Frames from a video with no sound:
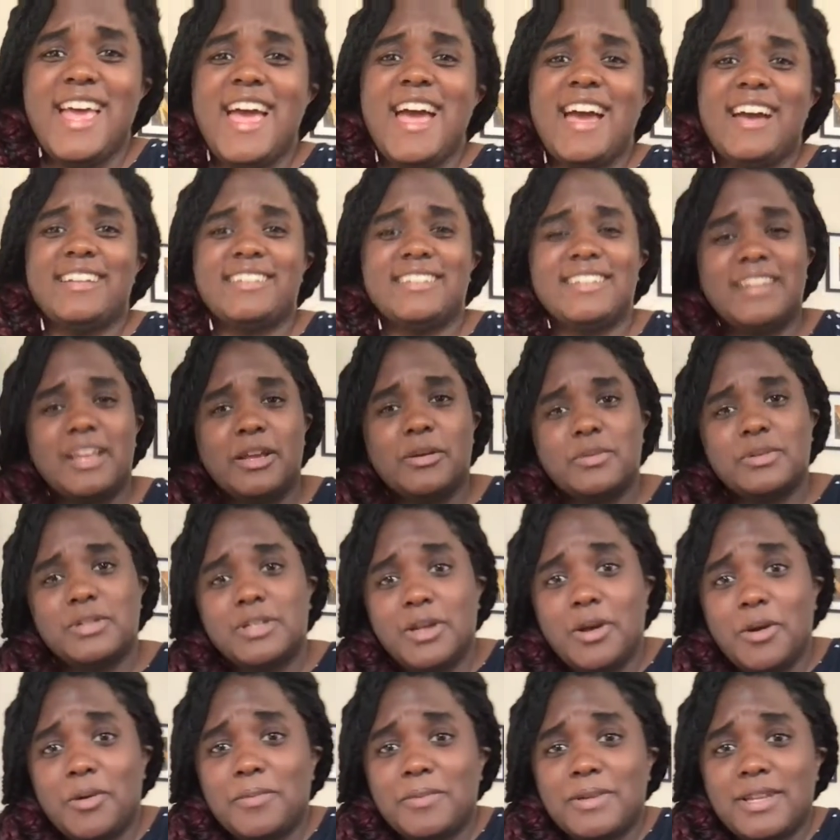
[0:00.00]
And then I went
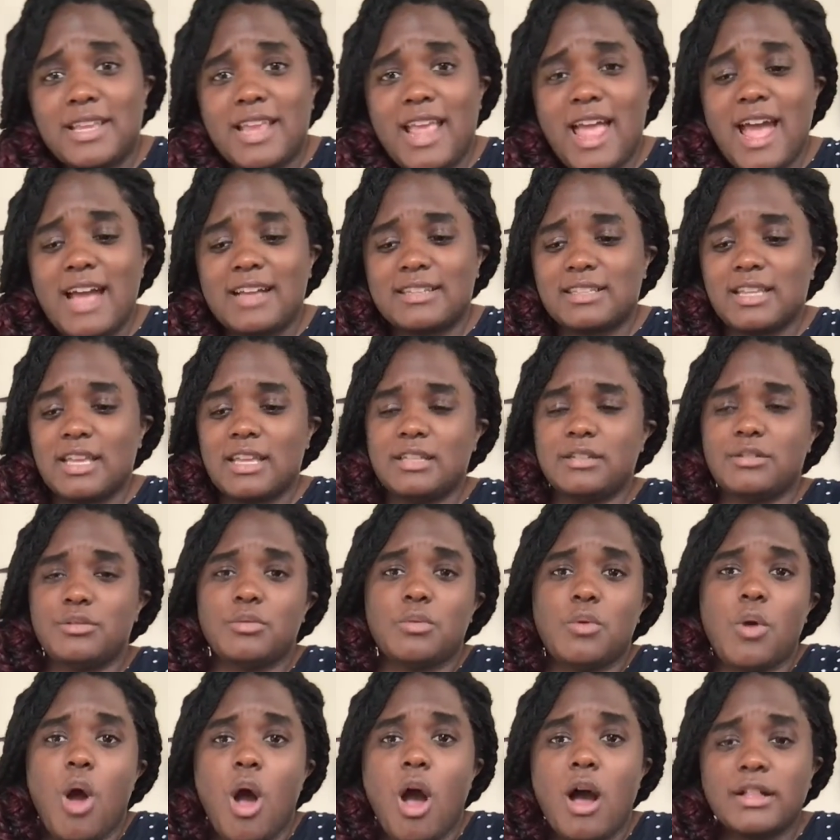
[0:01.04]
to Opening Act. And
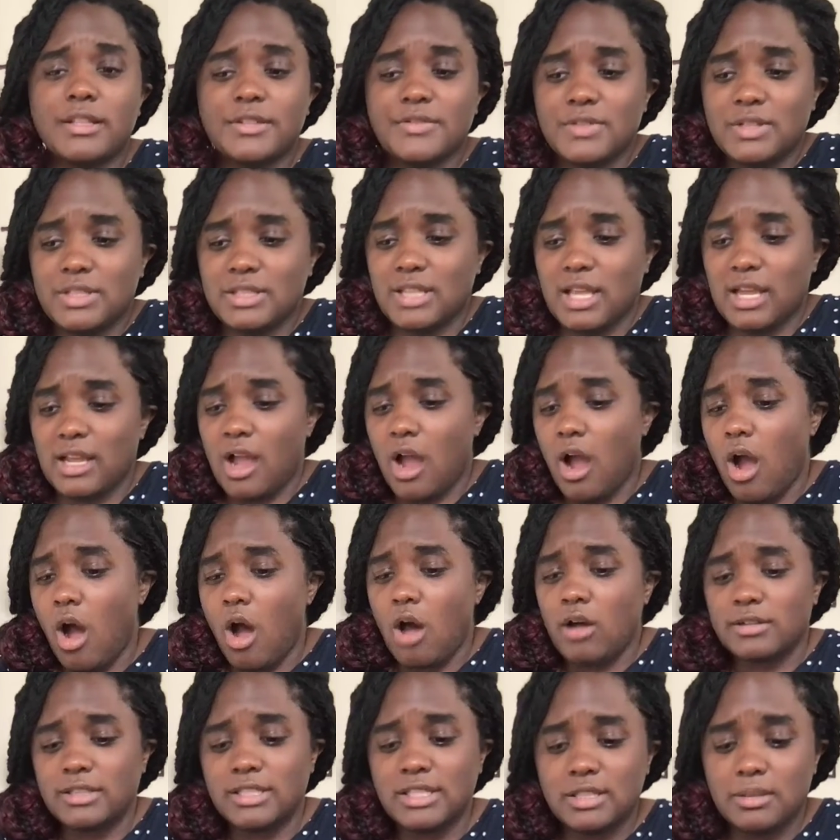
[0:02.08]
through all of these, I got
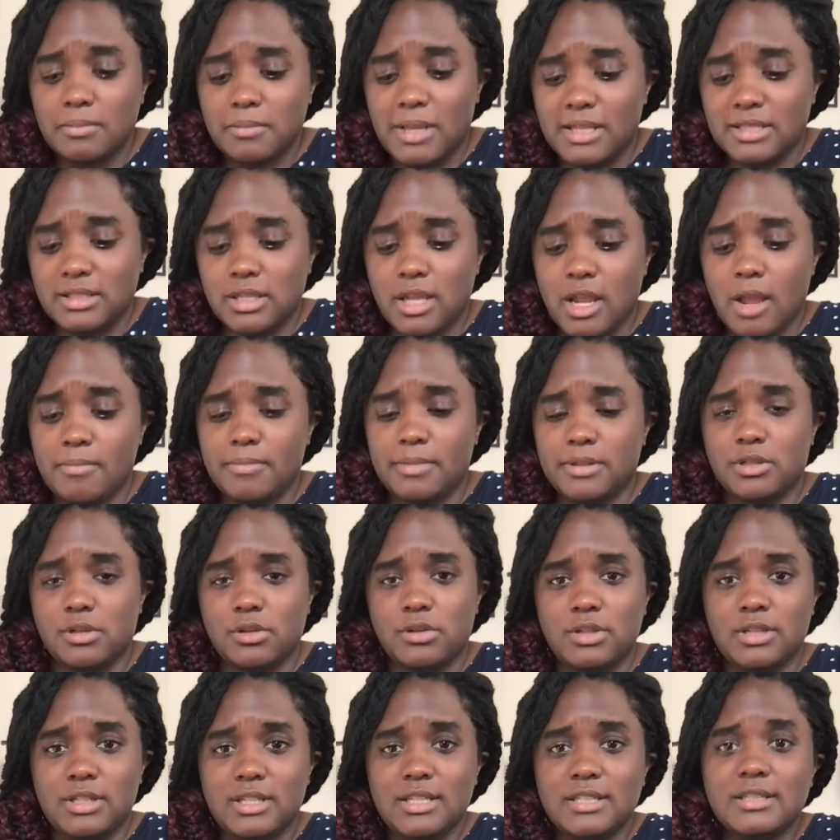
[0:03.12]
all these amazing
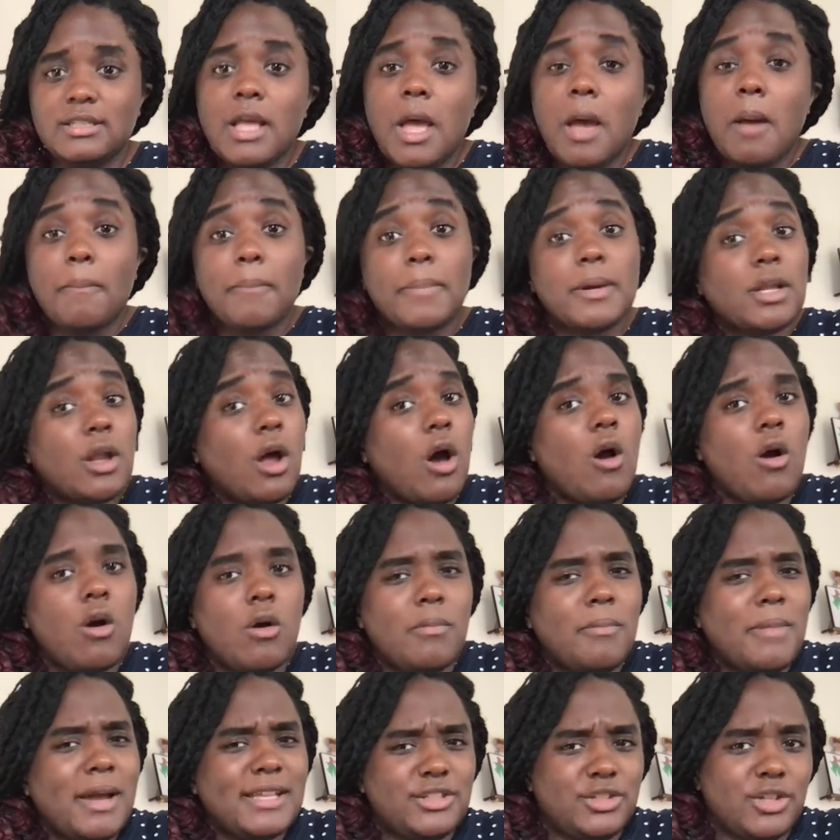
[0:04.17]
opportunities, but all
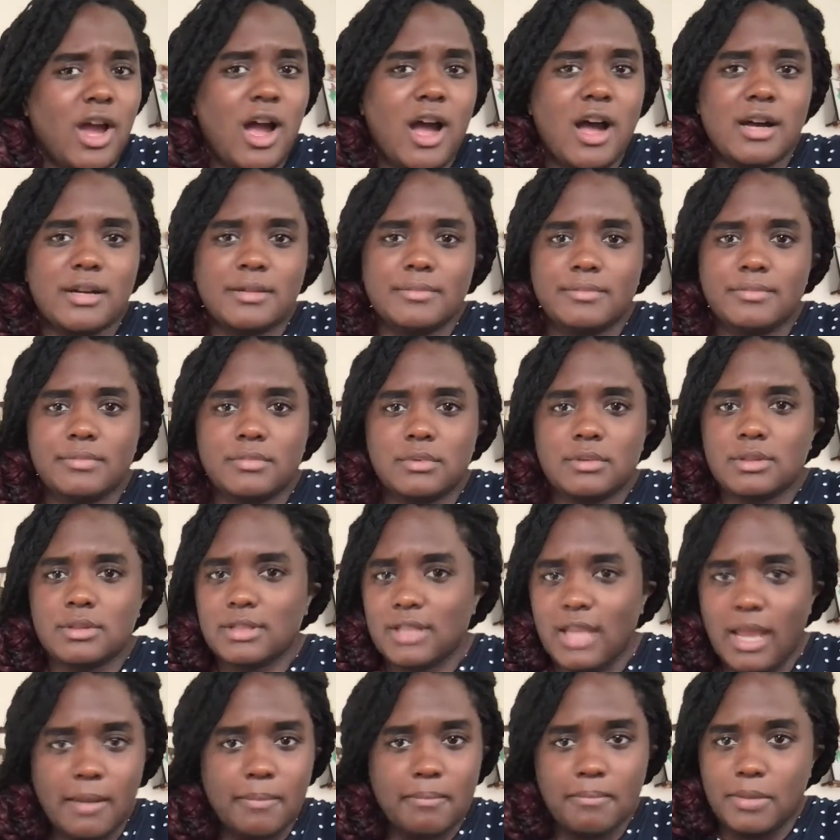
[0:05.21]
my job
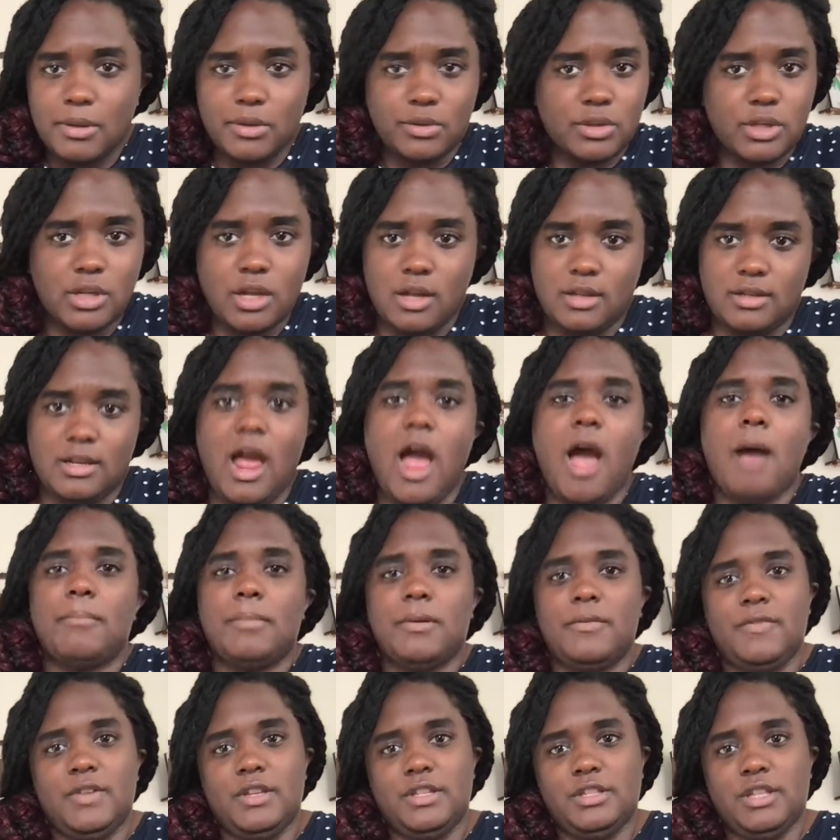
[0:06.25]
kept building on top
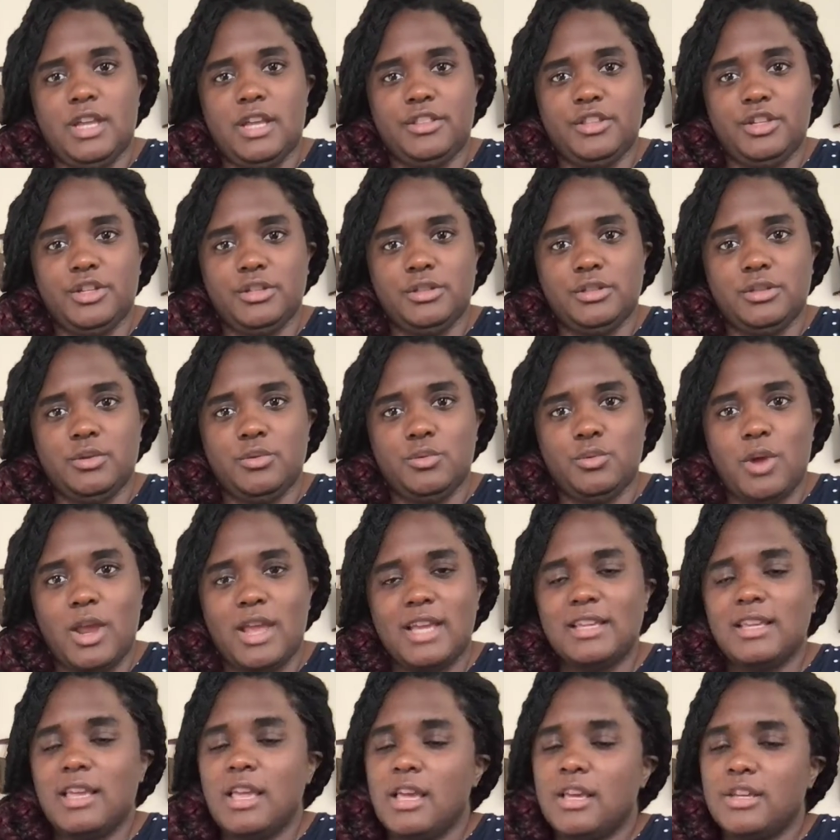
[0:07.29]
of each other,
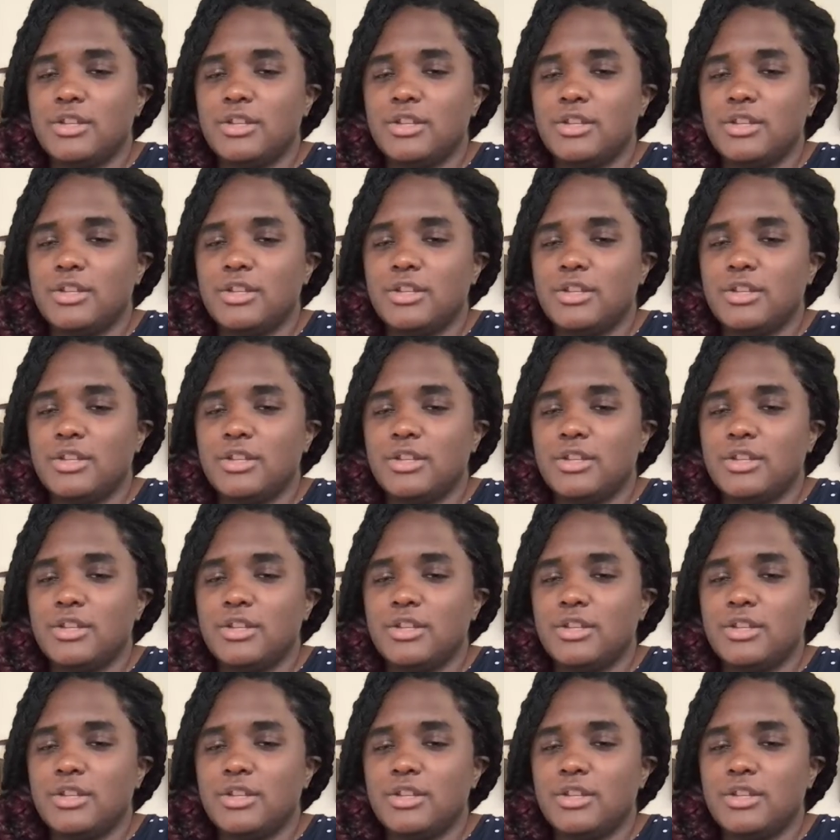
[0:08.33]
right?